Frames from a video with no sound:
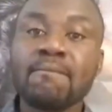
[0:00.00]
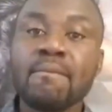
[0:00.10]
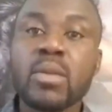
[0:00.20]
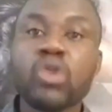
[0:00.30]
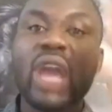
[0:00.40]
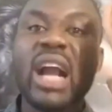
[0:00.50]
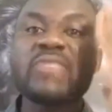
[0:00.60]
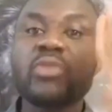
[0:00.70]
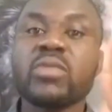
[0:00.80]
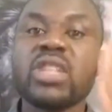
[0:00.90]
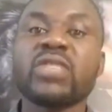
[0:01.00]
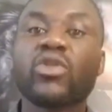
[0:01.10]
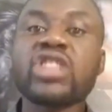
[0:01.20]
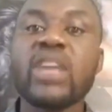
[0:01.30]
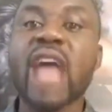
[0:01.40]
You get responsibility
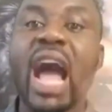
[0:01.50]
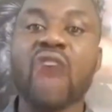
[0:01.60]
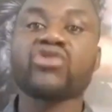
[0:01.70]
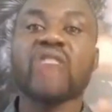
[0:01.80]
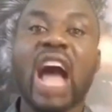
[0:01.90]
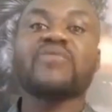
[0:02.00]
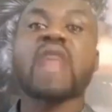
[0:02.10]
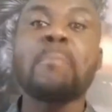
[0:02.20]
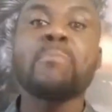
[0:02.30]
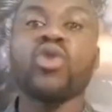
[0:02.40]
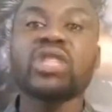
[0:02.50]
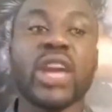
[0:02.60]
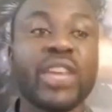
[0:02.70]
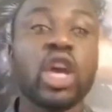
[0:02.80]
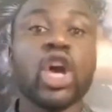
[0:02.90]
for stay for your house after
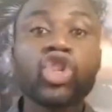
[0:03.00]
Monday.